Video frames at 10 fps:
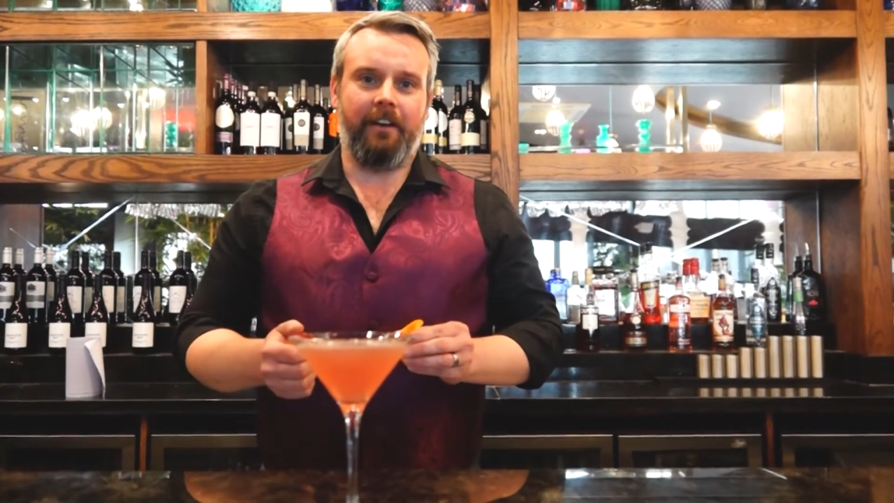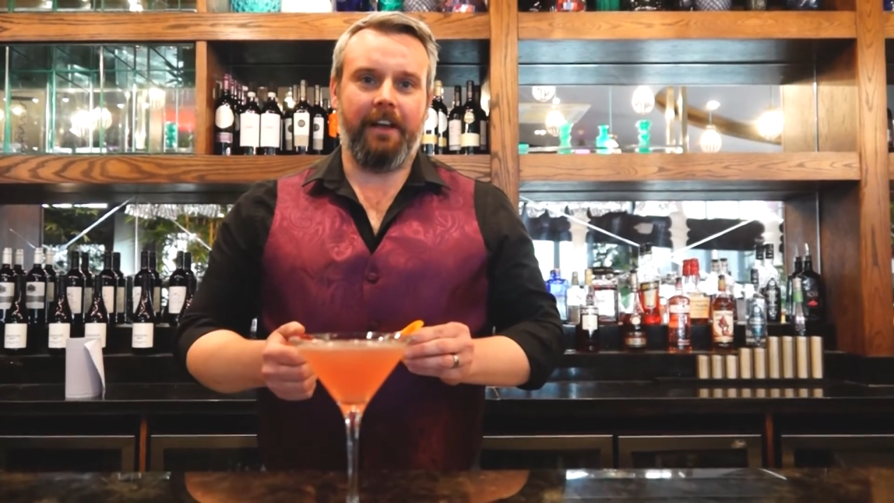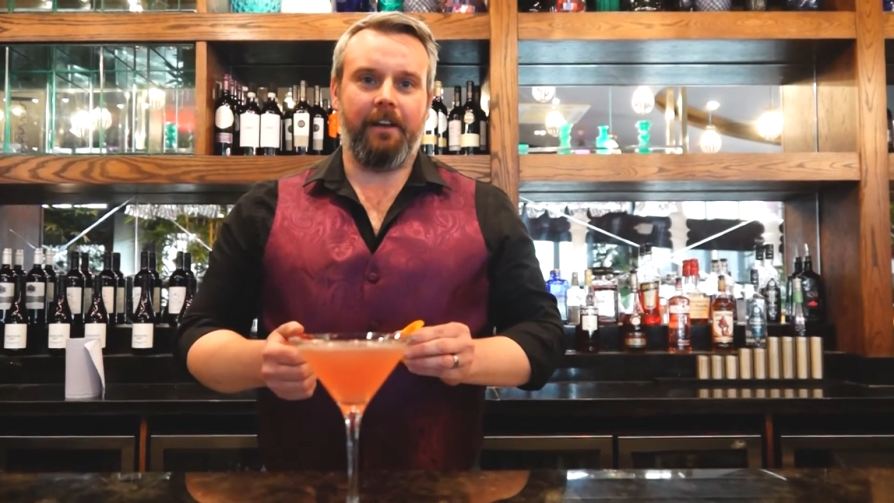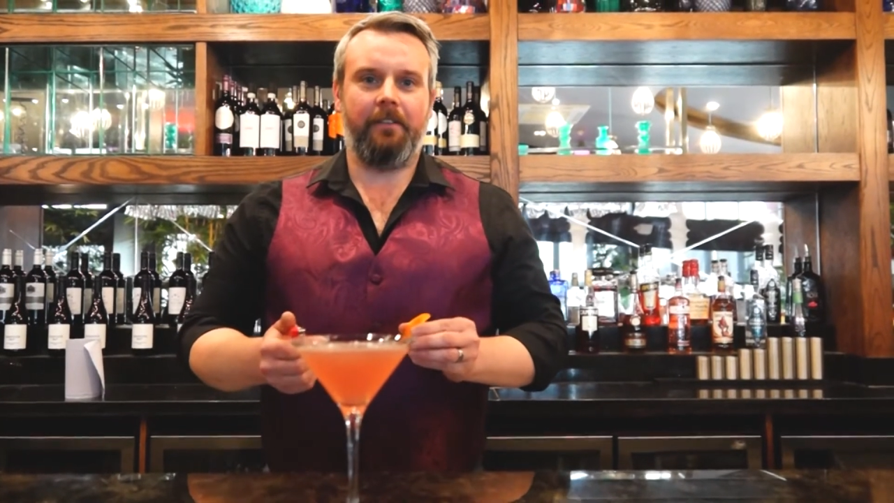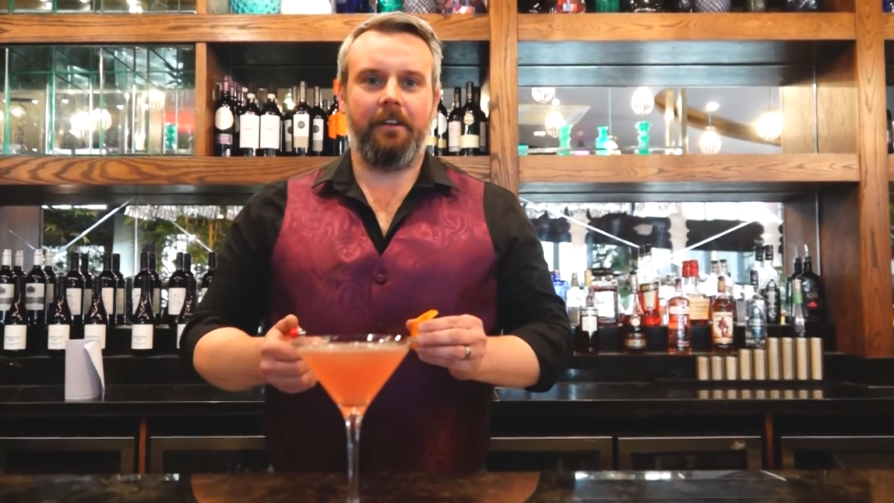
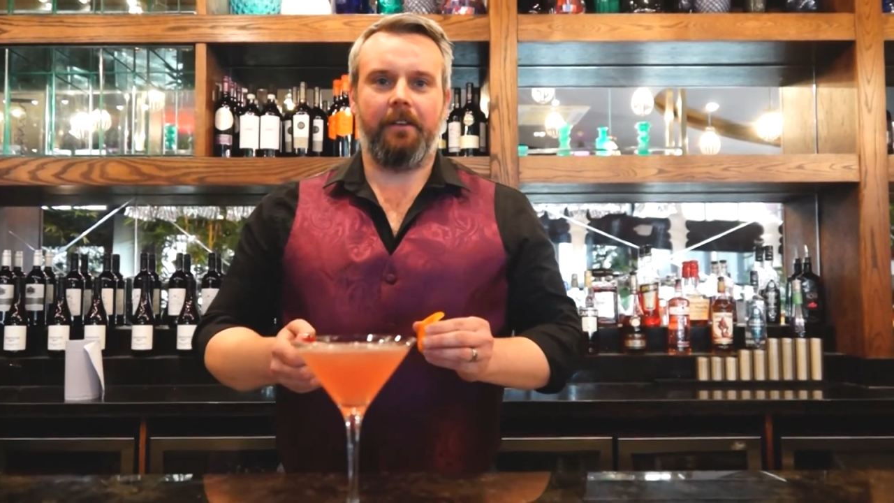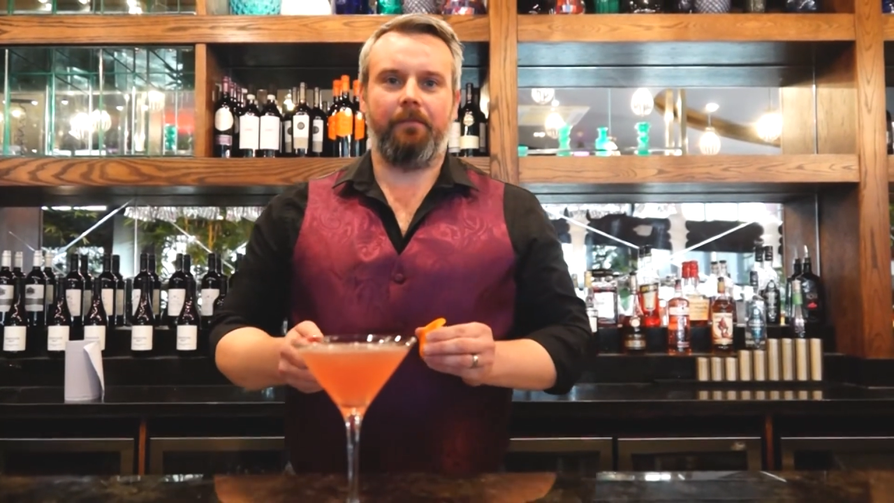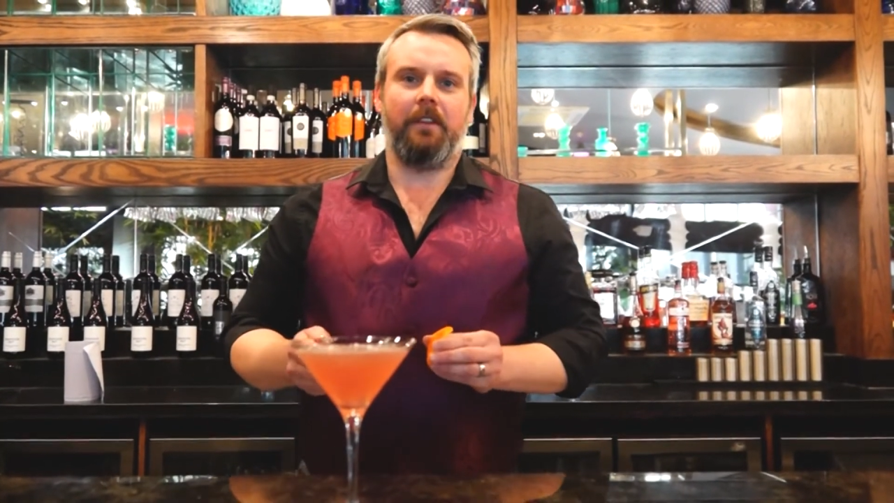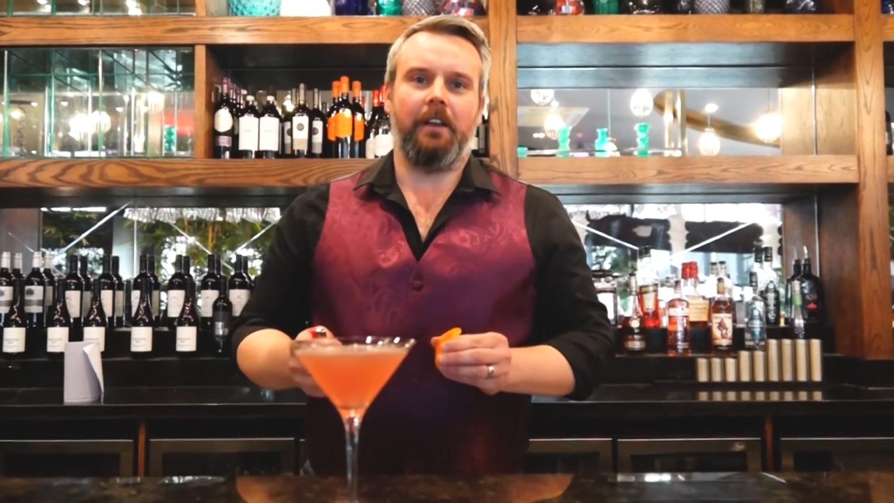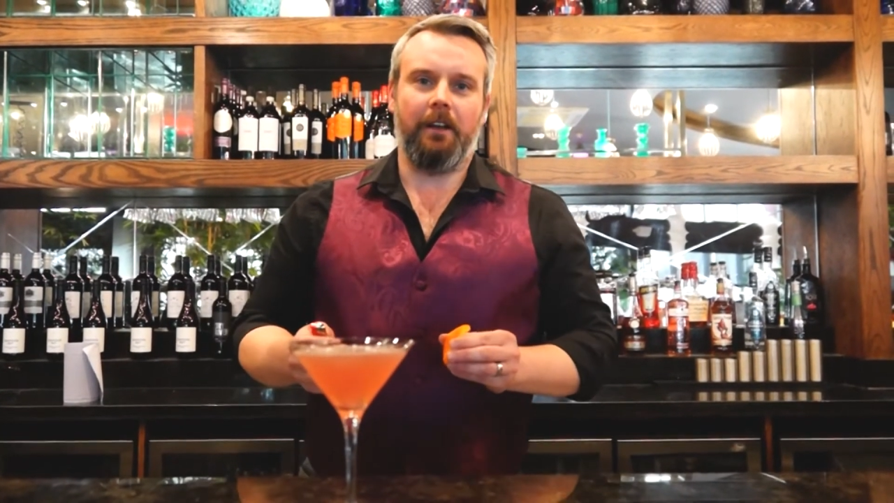fire,
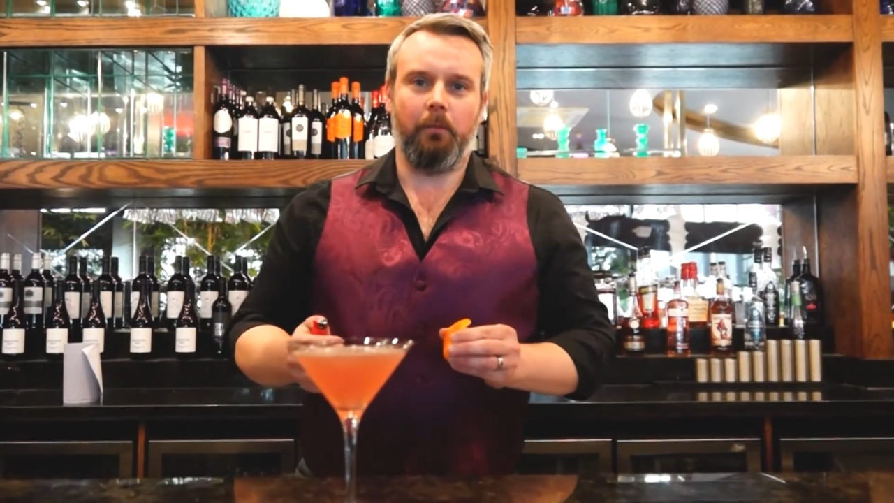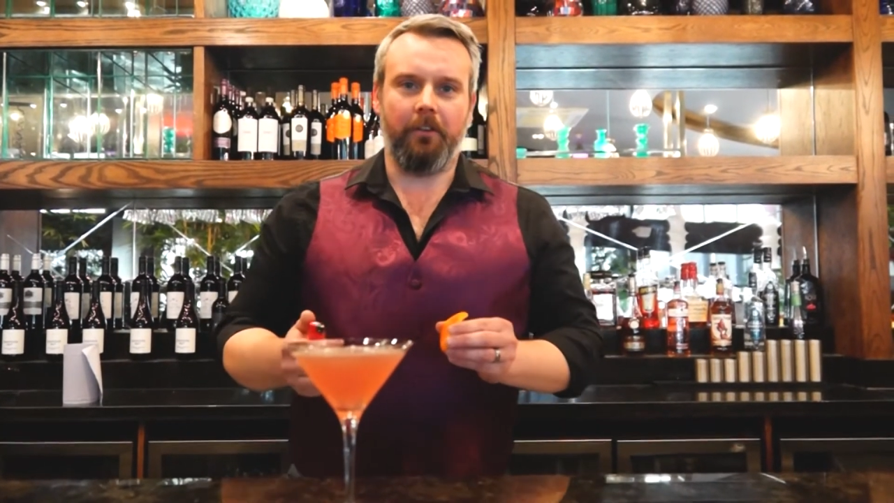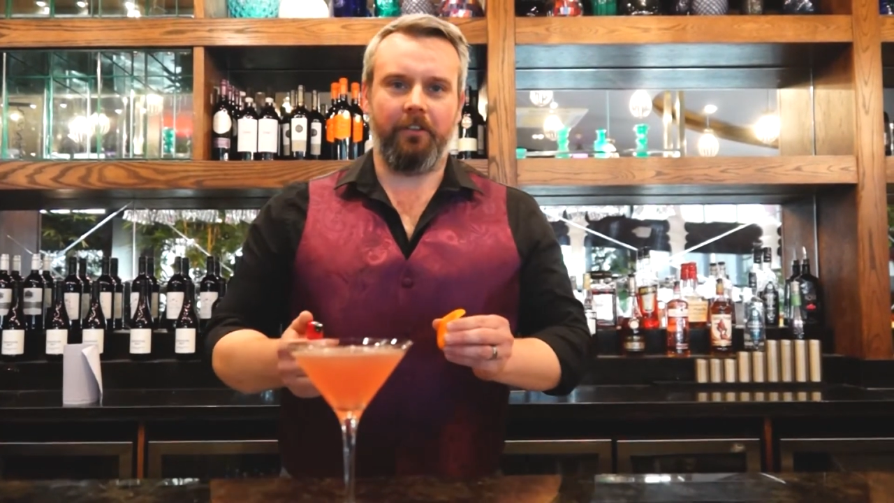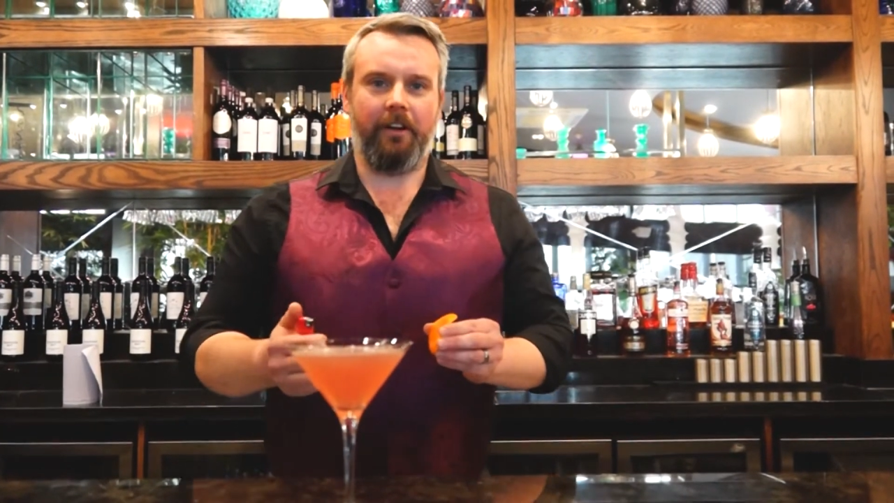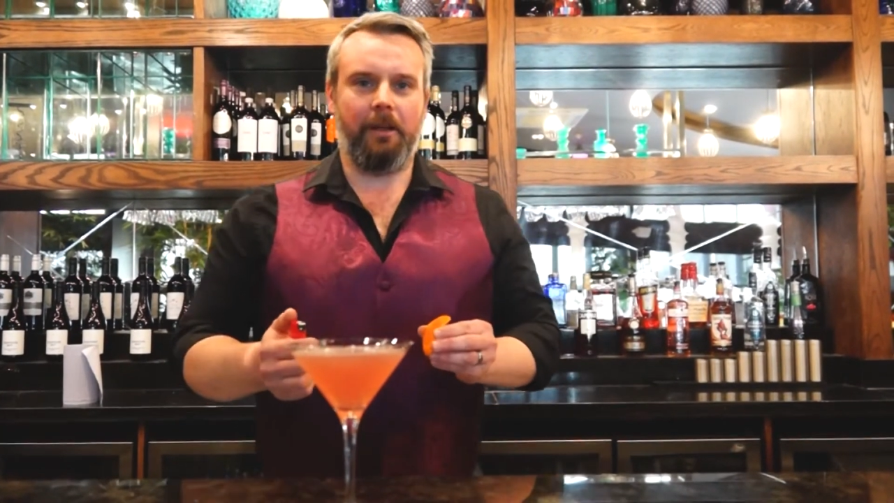and
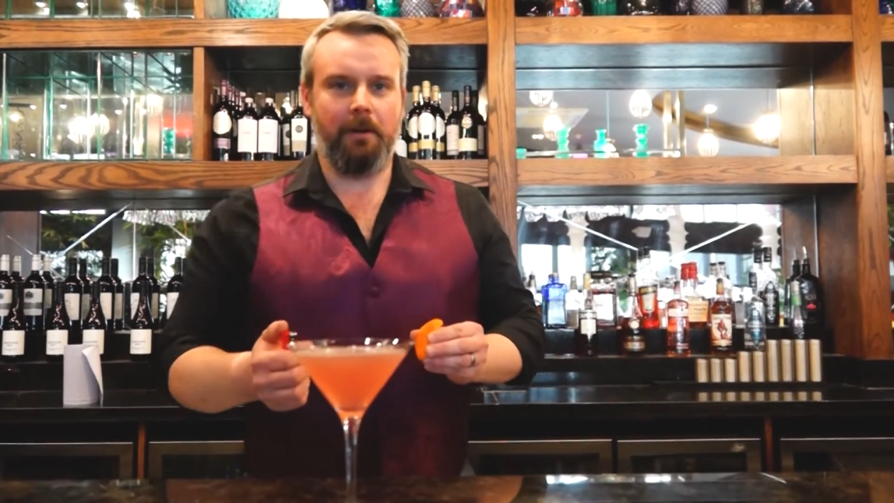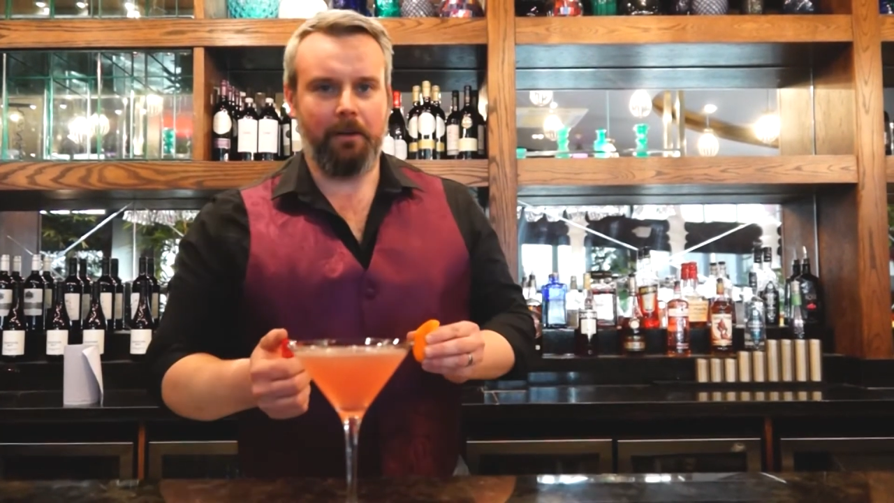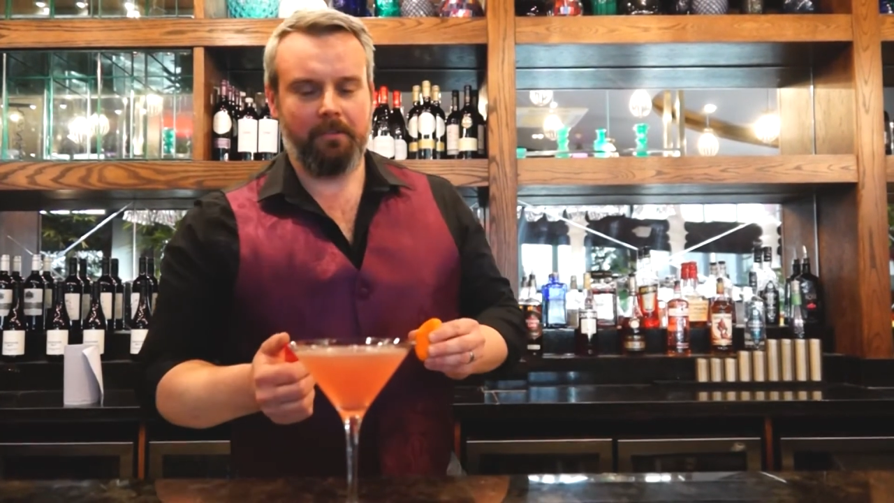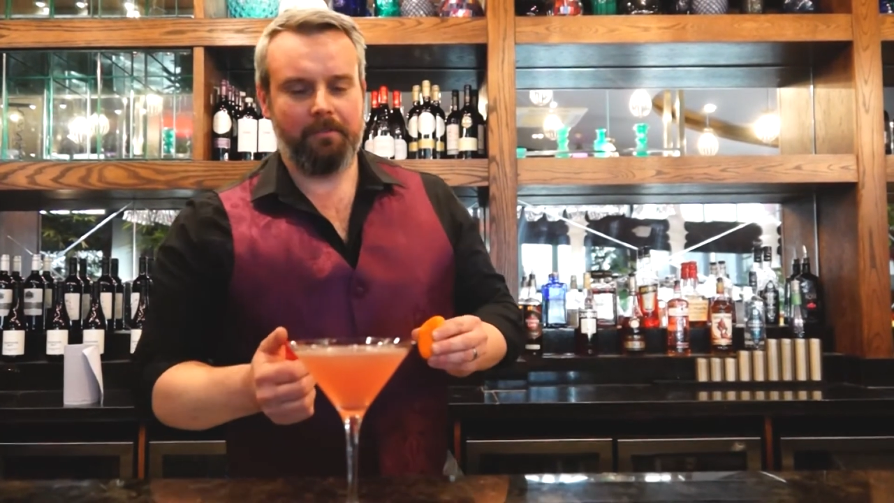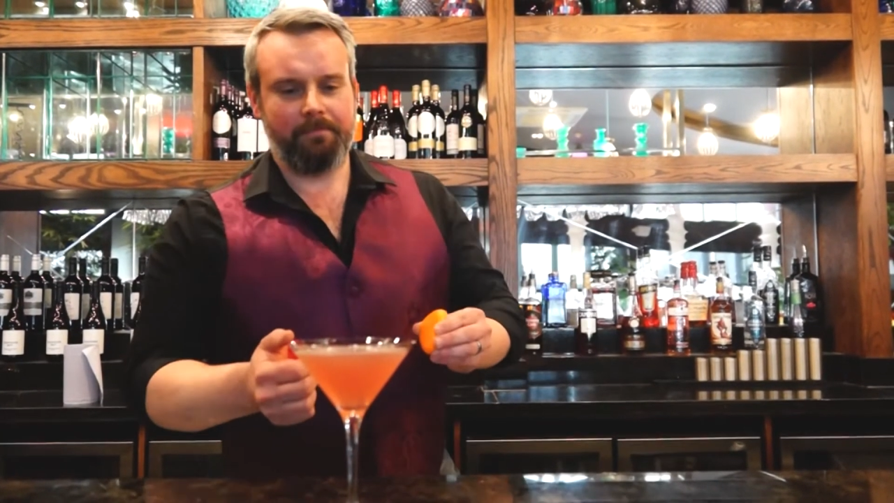watch your
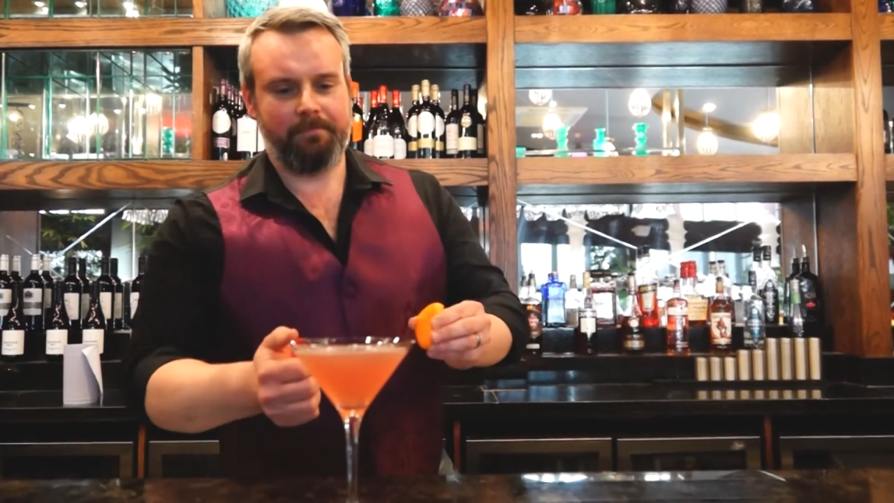eyebrows.